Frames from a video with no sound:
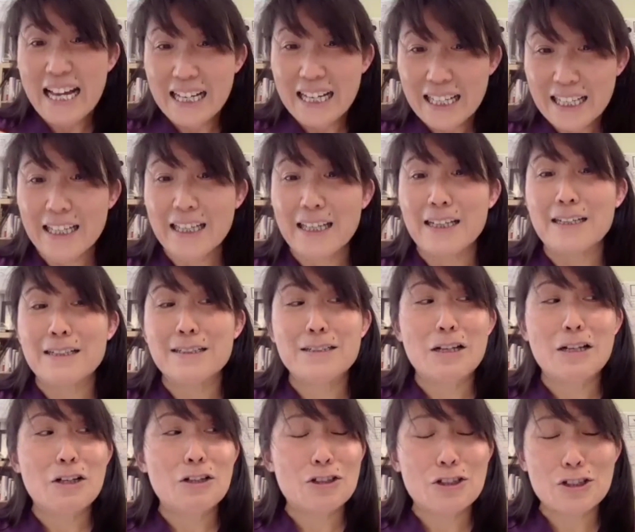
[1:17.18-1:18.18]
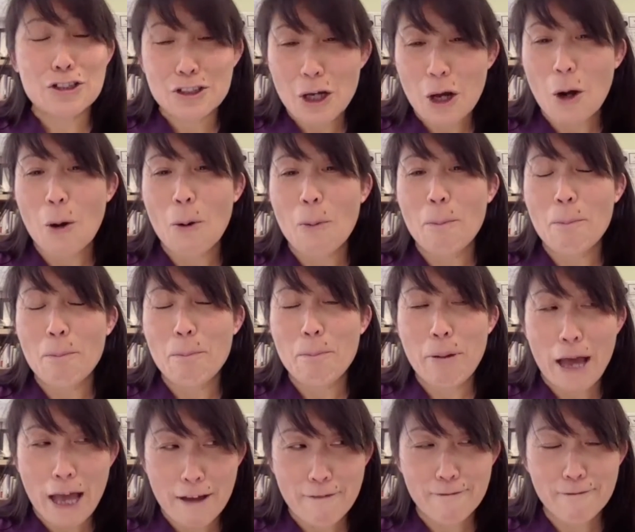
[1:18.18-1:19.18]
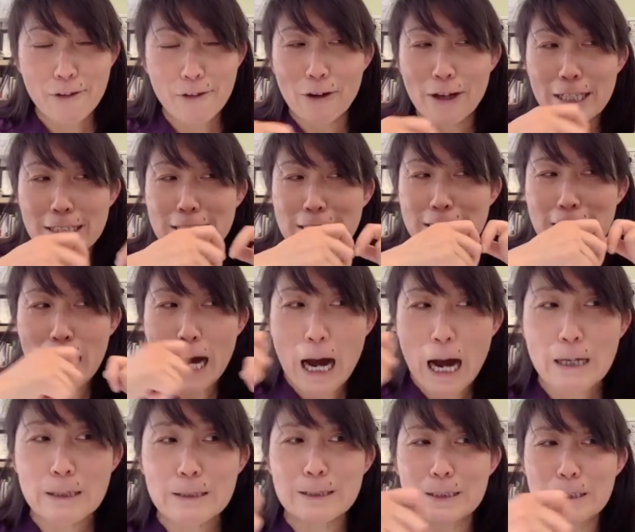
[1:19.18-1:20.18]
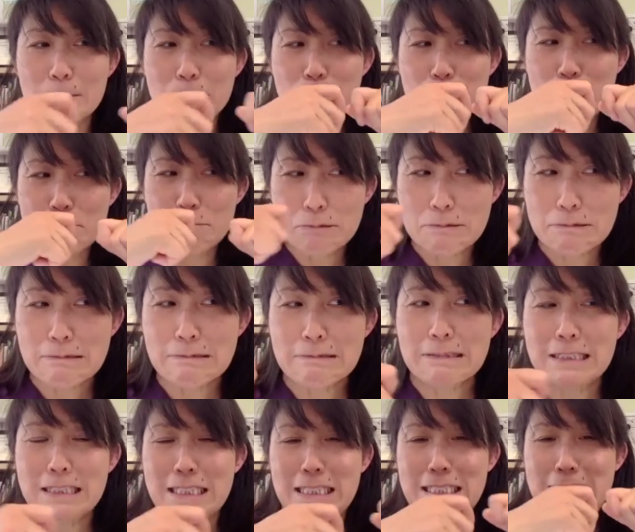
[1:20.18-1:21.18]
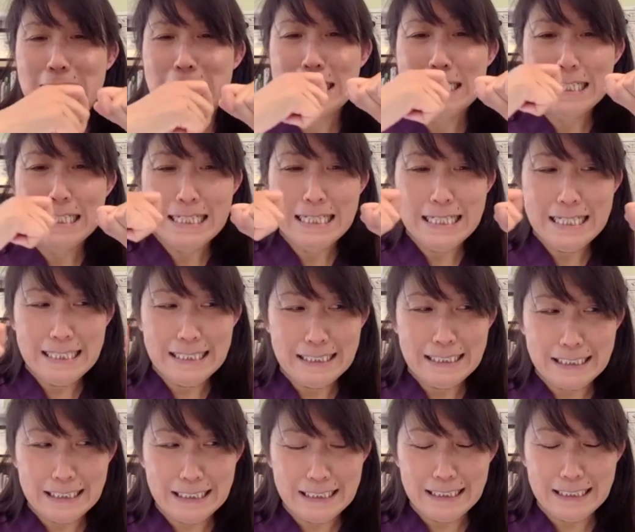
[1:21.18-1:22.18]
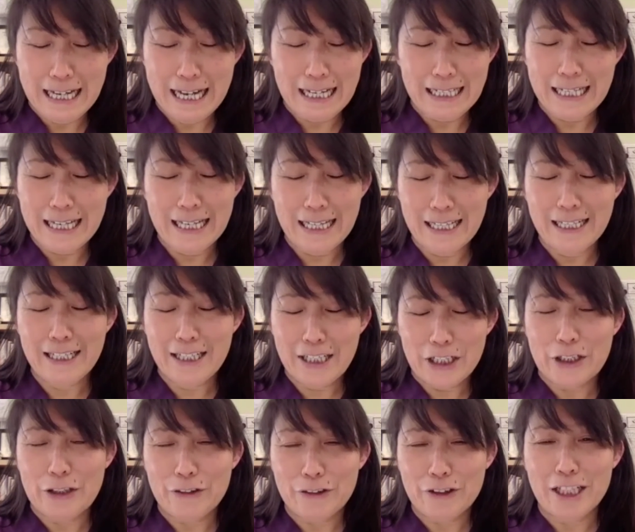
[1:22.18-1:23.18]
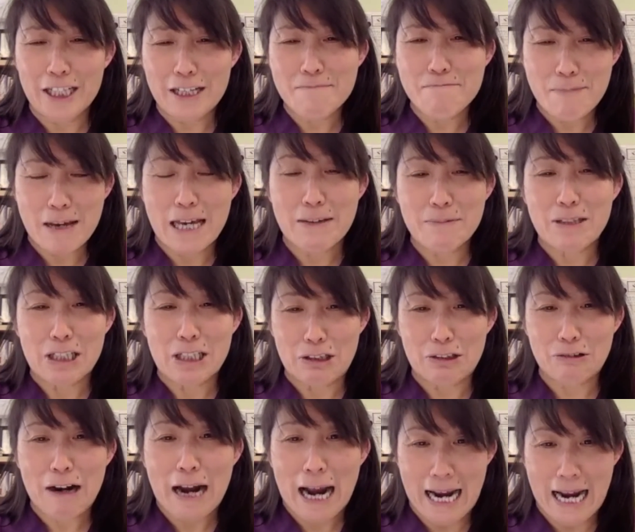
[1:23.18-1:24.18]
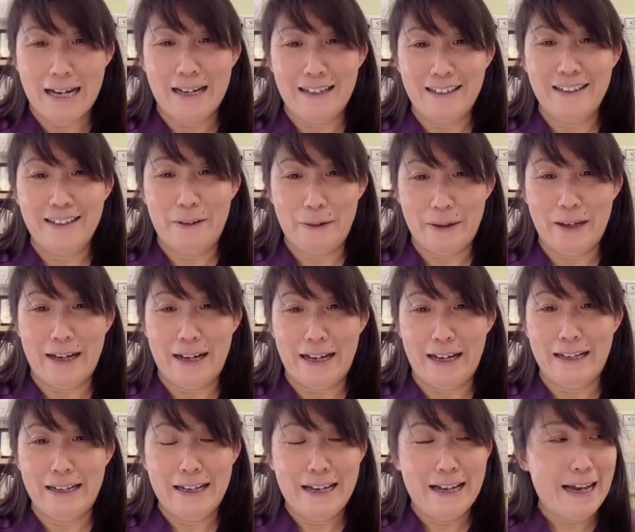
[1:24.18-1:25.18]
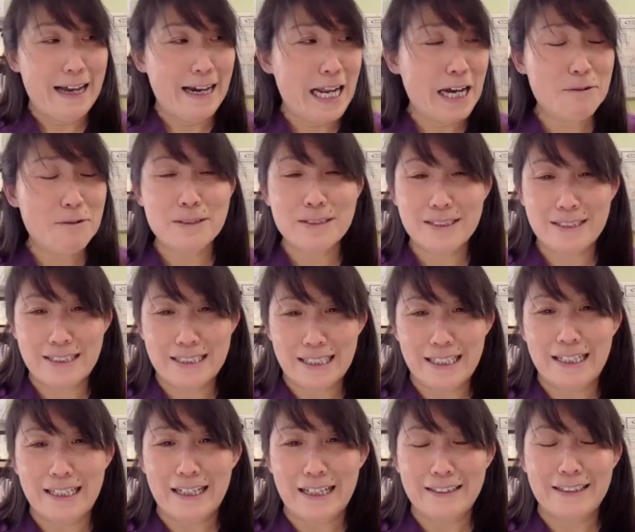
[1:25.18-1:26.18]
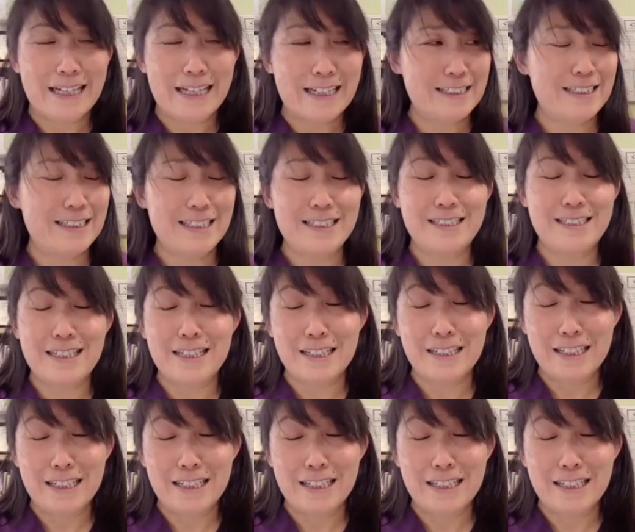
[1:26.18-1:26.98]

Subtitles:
is so painful. It's constant pulling. It literally made me cry, okay? And I was sitting on that seat, say,